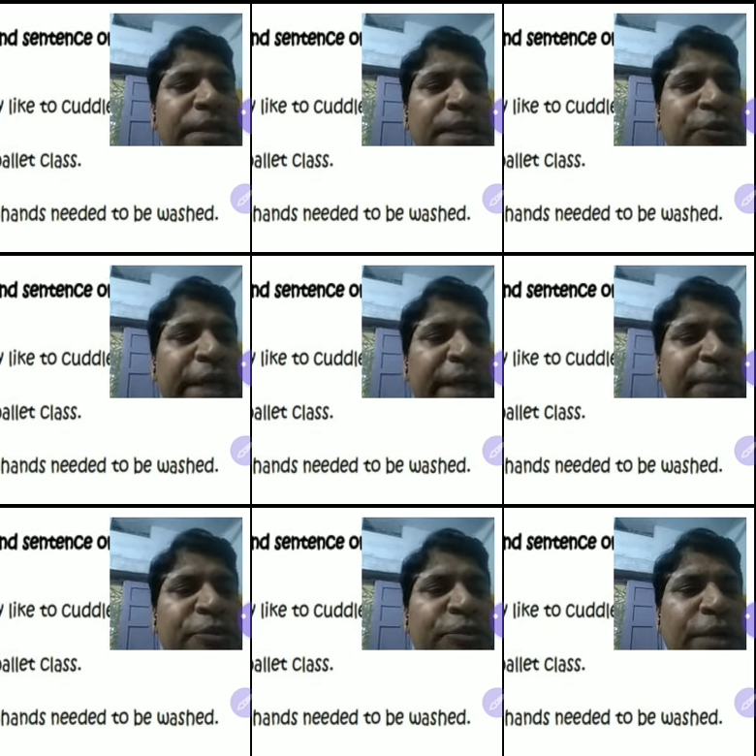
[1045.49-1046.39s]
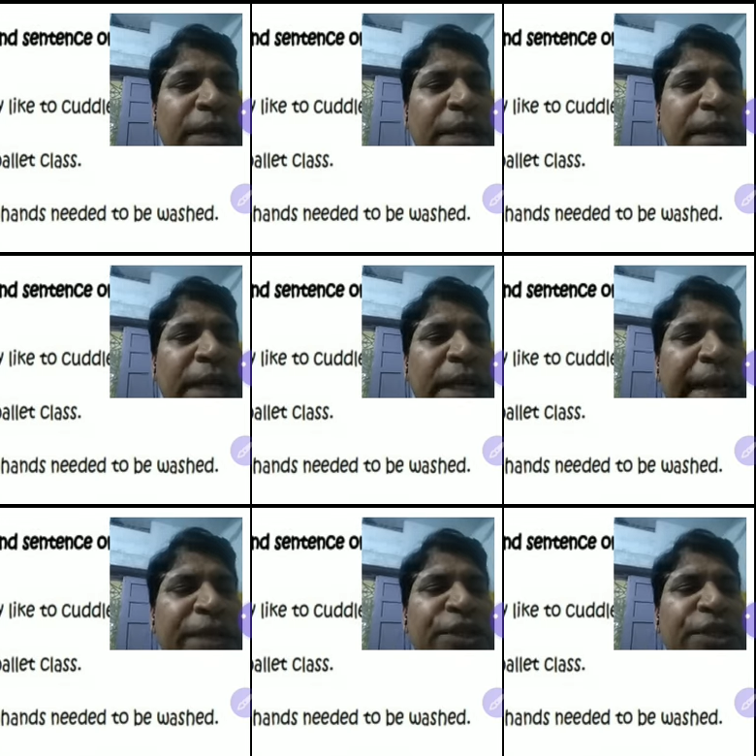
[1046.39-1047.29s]
You have to
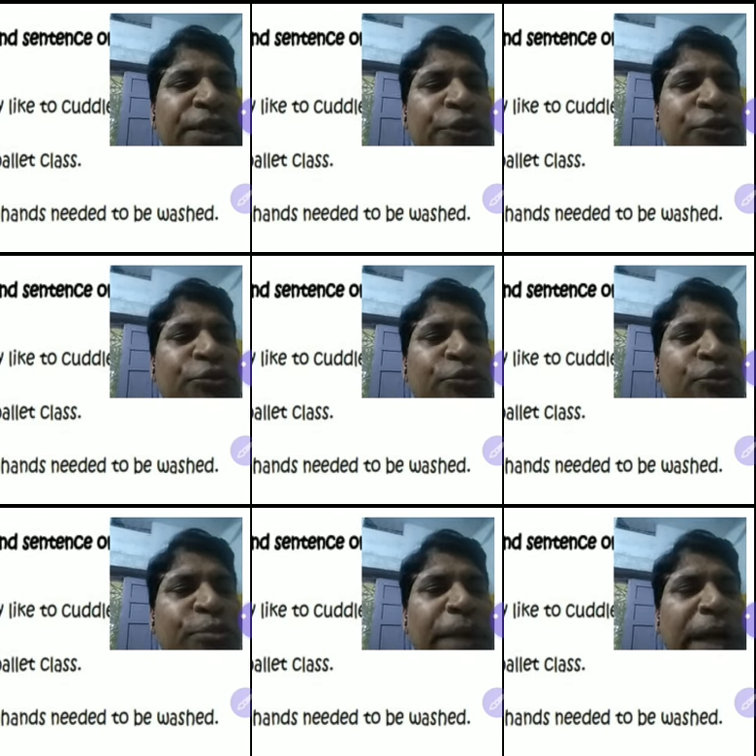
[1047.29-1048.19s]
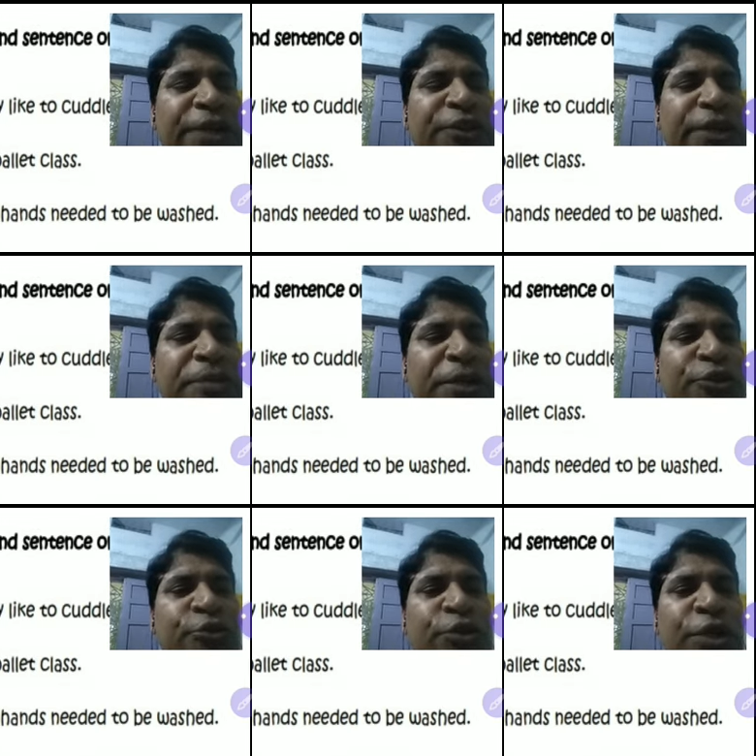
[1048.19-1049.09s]
underline these two parts of these
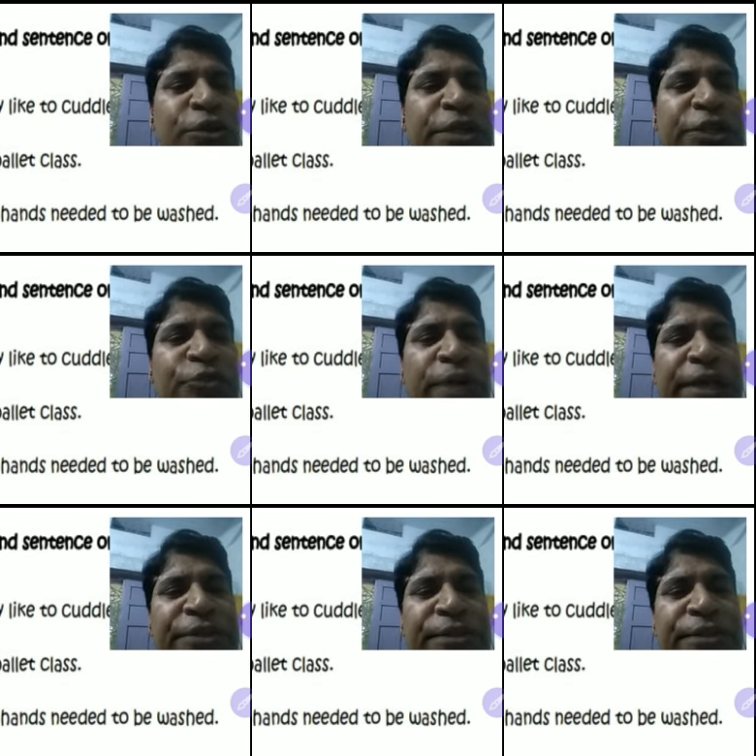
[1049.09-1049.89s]
two clauses twice.